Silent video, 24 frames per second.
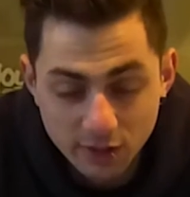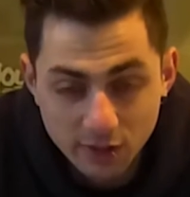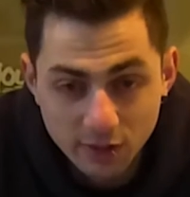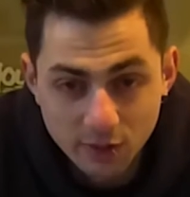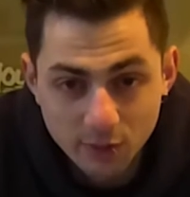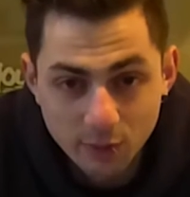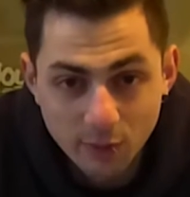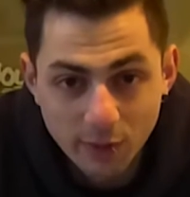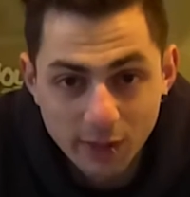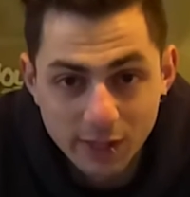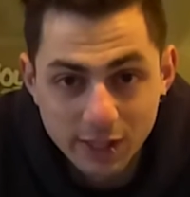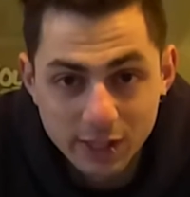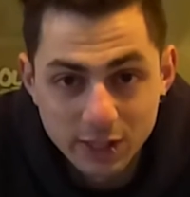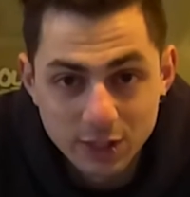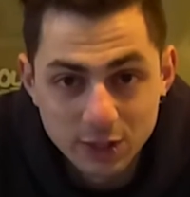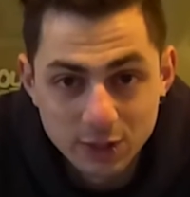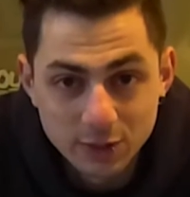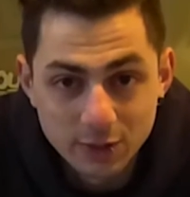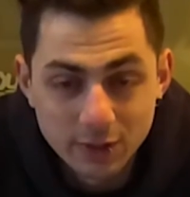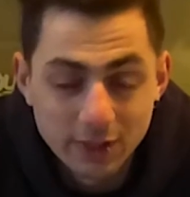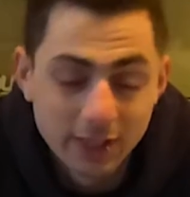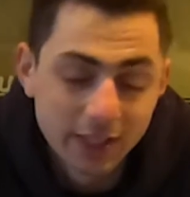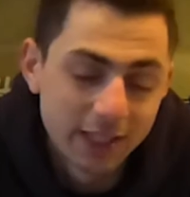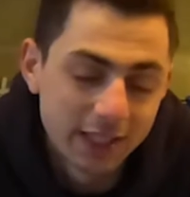The way you
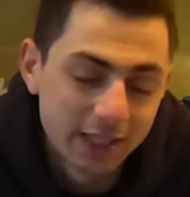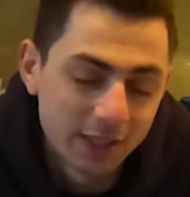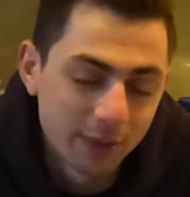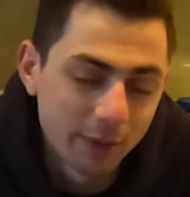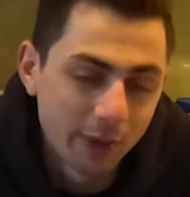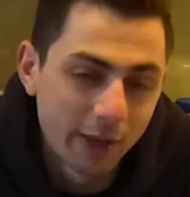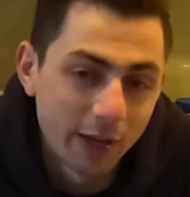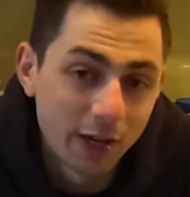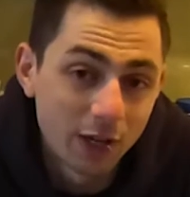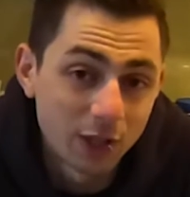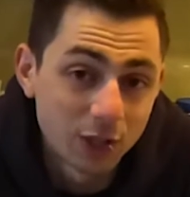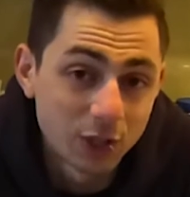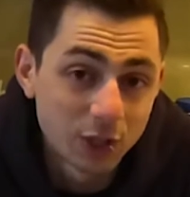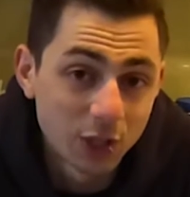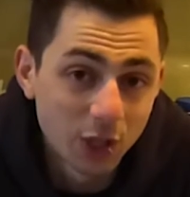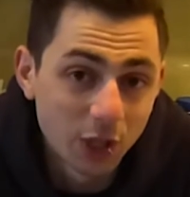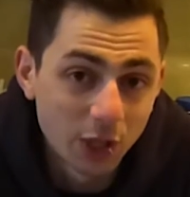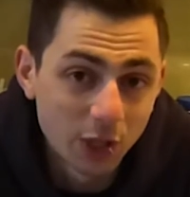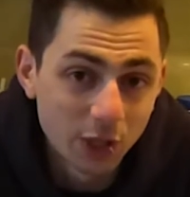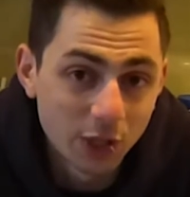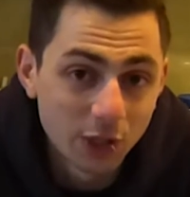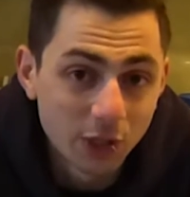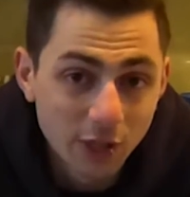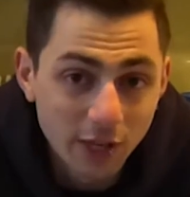do it, the way I'll show
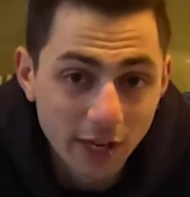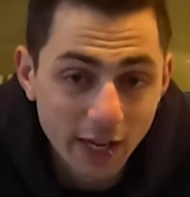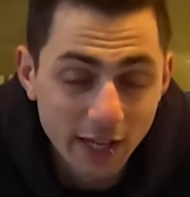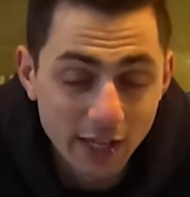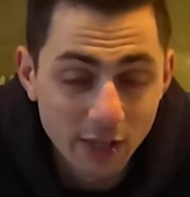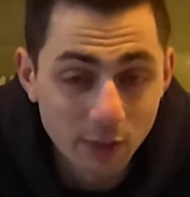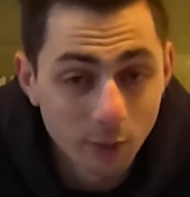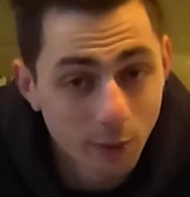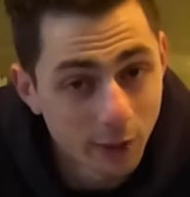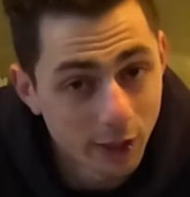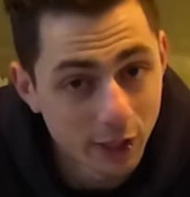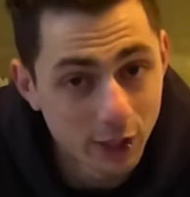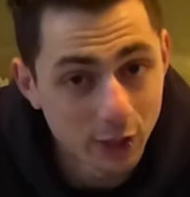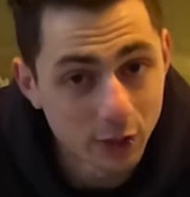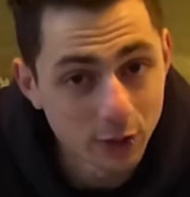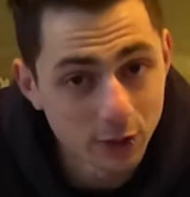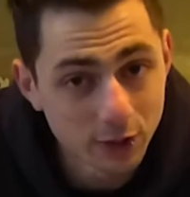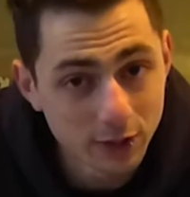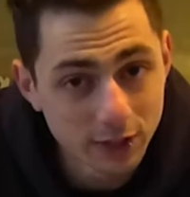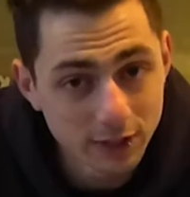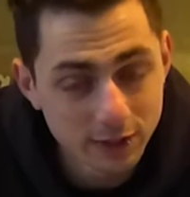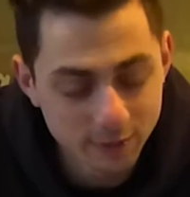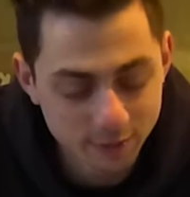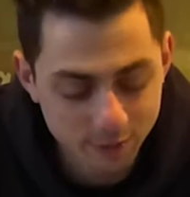you, and the way you cook
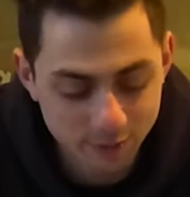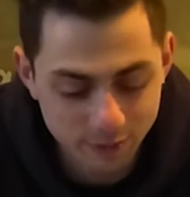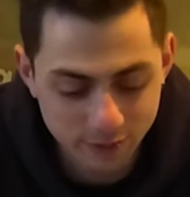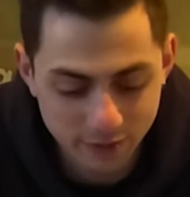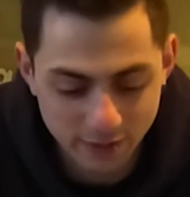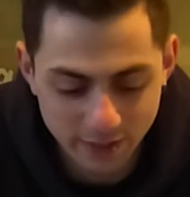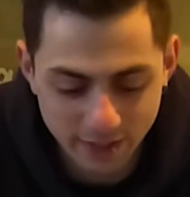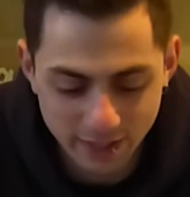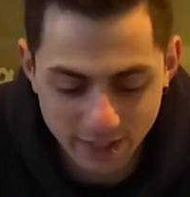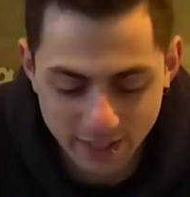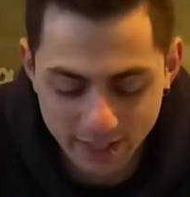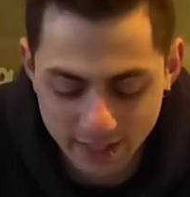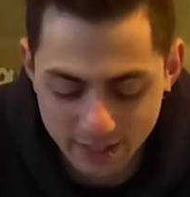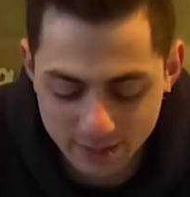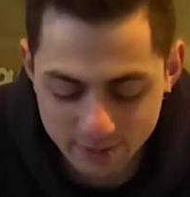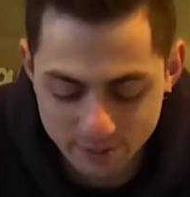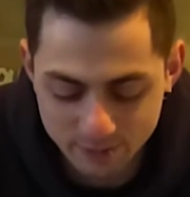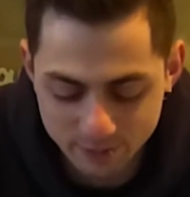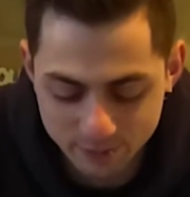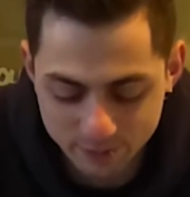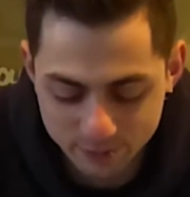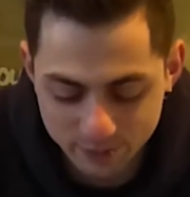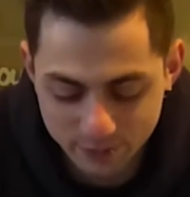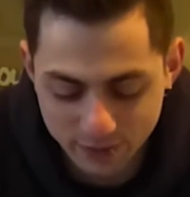it,
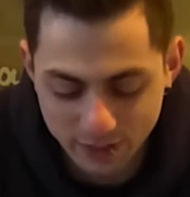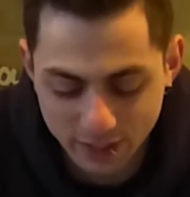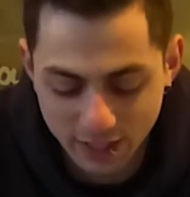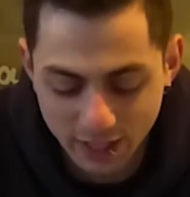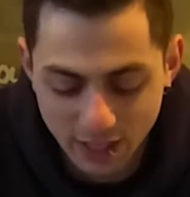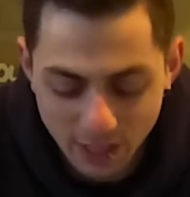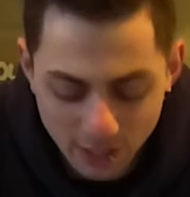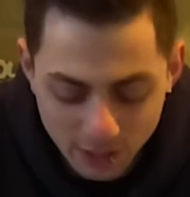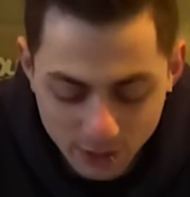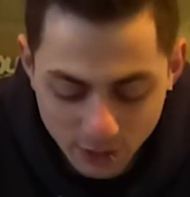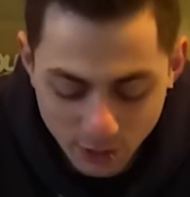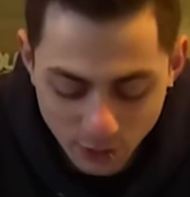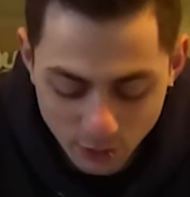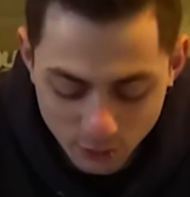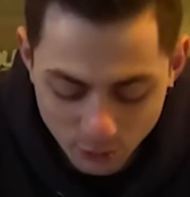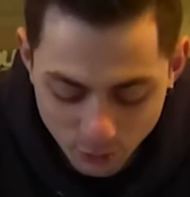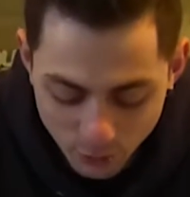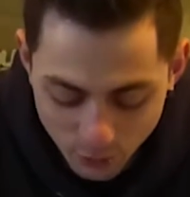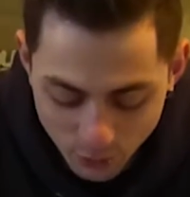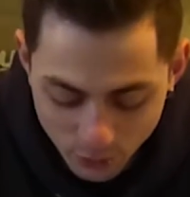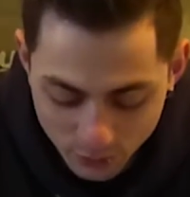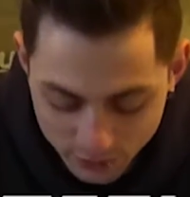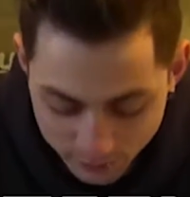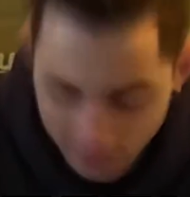you can't go
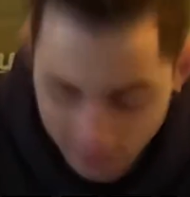wrong.